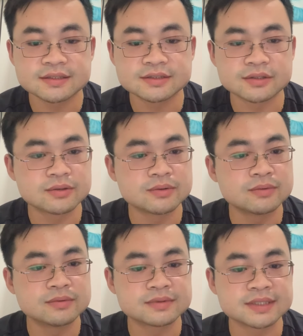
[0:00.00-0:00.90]
So
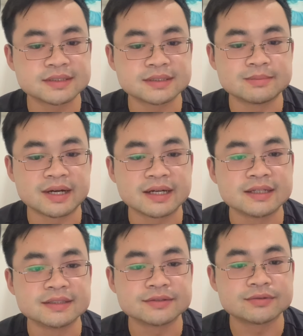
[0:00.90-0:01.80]
this is
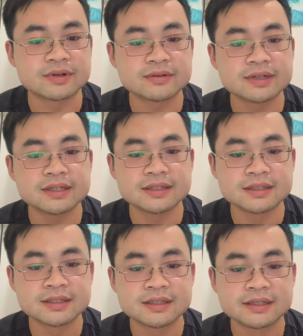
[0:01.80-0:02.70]
my story.
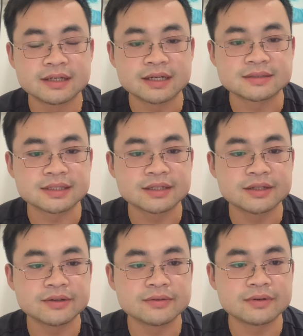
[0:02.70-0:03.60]
Thank
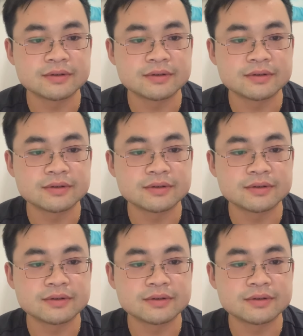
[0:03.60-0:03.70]
you.